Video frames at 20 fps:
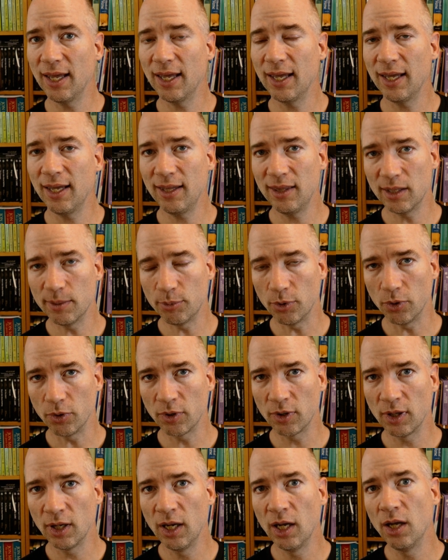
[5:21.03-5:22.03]
in the
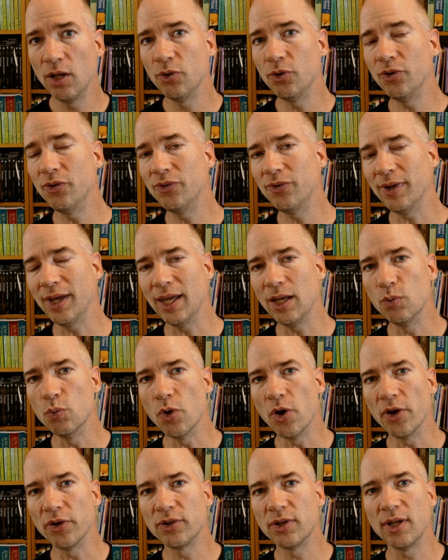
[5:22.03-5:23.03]
book to say
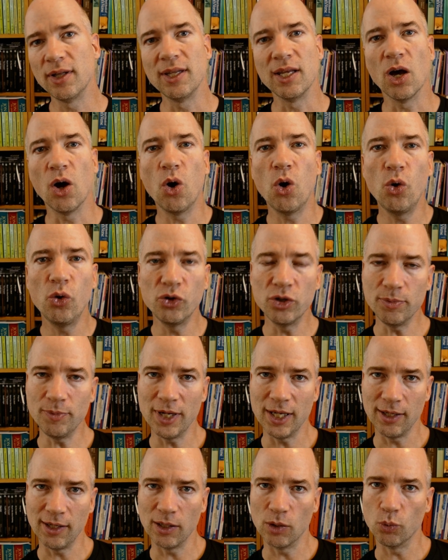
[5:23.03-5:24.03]
what the old
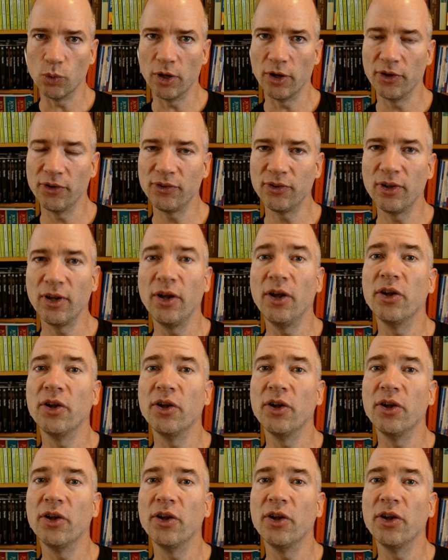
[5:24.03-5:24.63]
meaning was